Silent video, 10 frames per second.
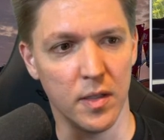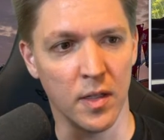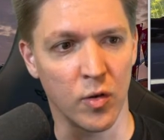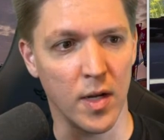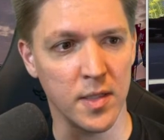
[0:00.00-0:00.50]

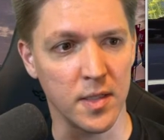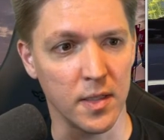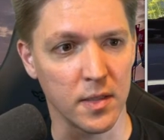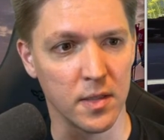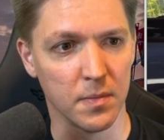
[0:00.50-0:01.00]
across
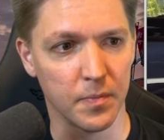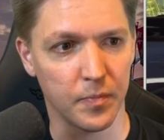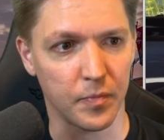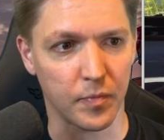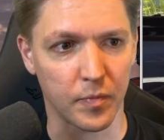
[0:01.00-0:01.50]
things.
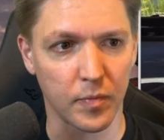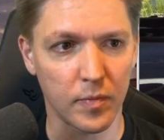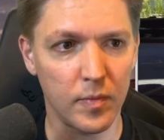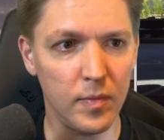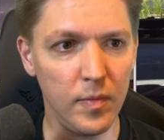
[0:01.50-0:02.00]

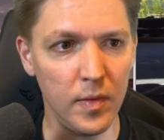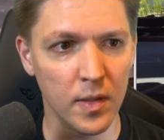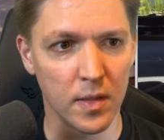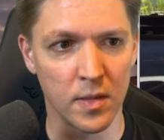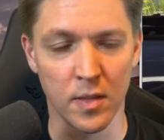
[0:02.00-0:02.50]

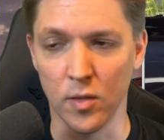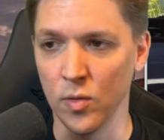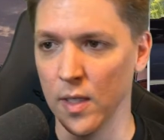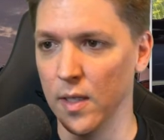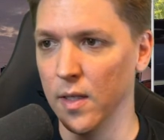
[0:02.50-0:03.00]
So
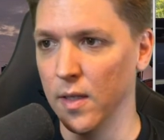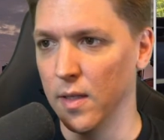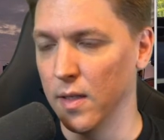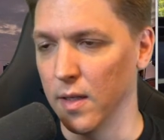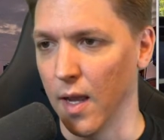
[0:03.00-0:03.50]

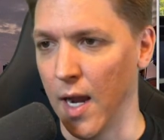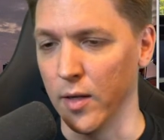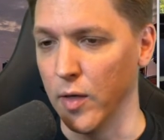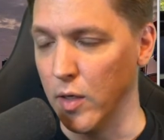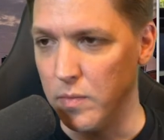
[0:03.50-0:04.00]
I
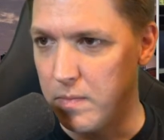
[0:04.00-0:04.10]
don't know.